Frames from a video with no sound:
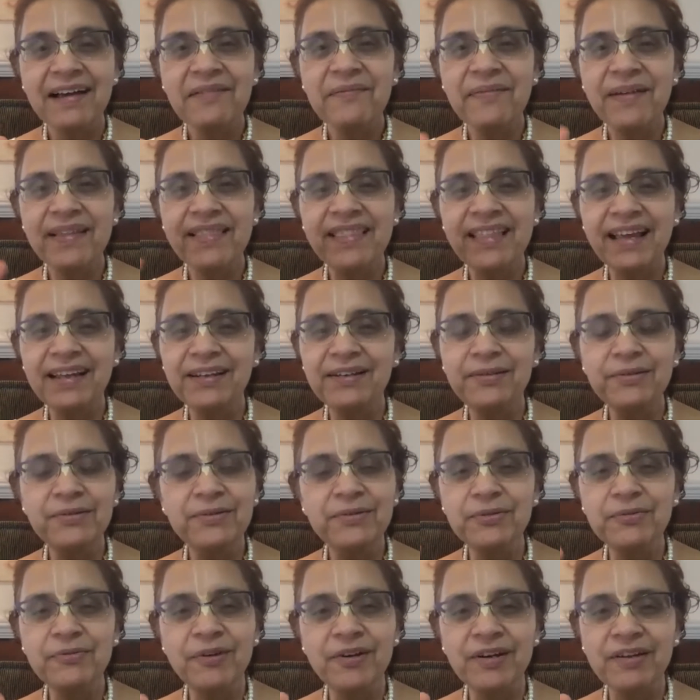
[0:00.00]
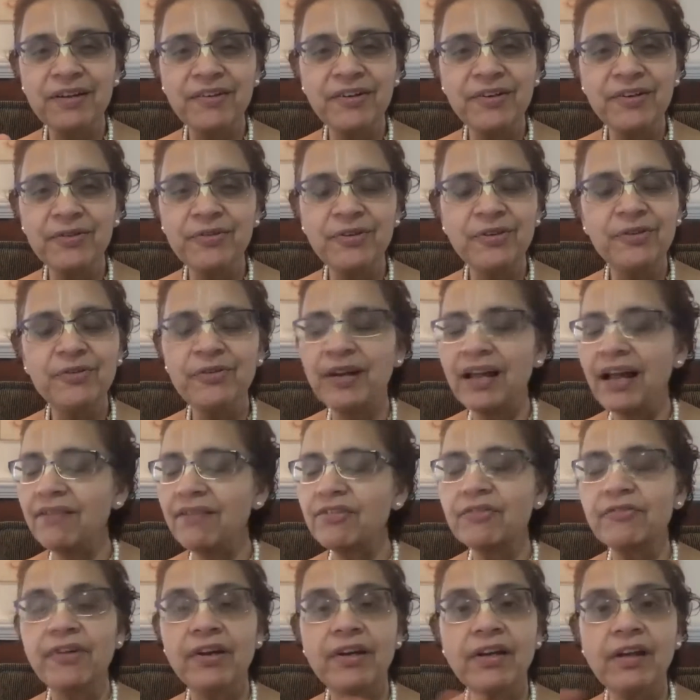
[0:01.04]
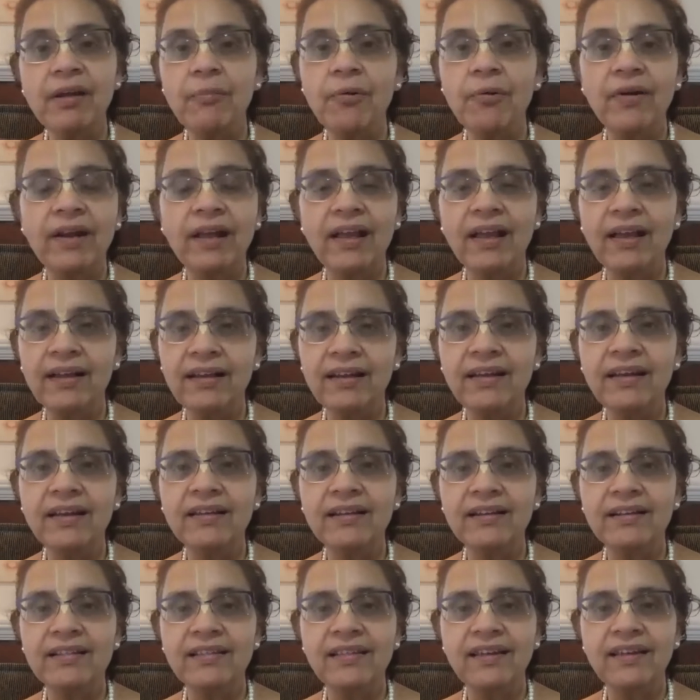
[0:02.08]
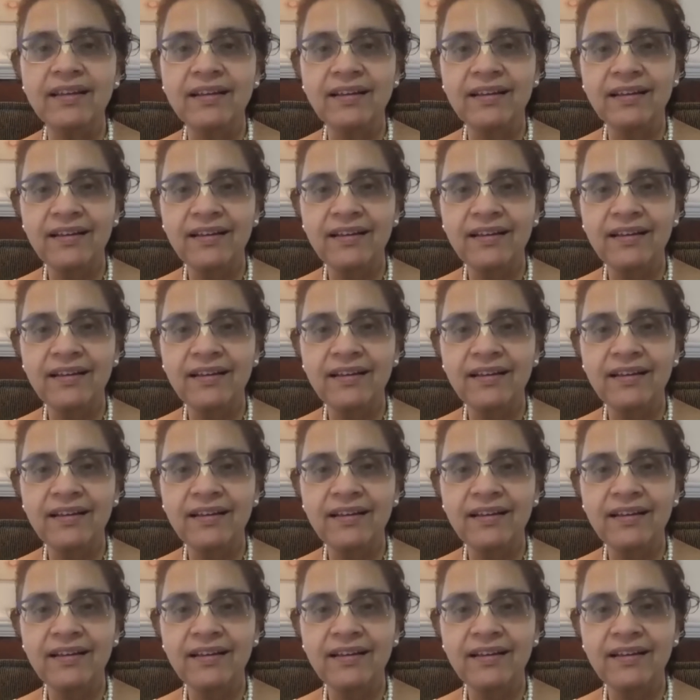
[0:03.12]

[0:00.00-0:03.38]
But then you do whatever you do, you don't have to worry about any other thing.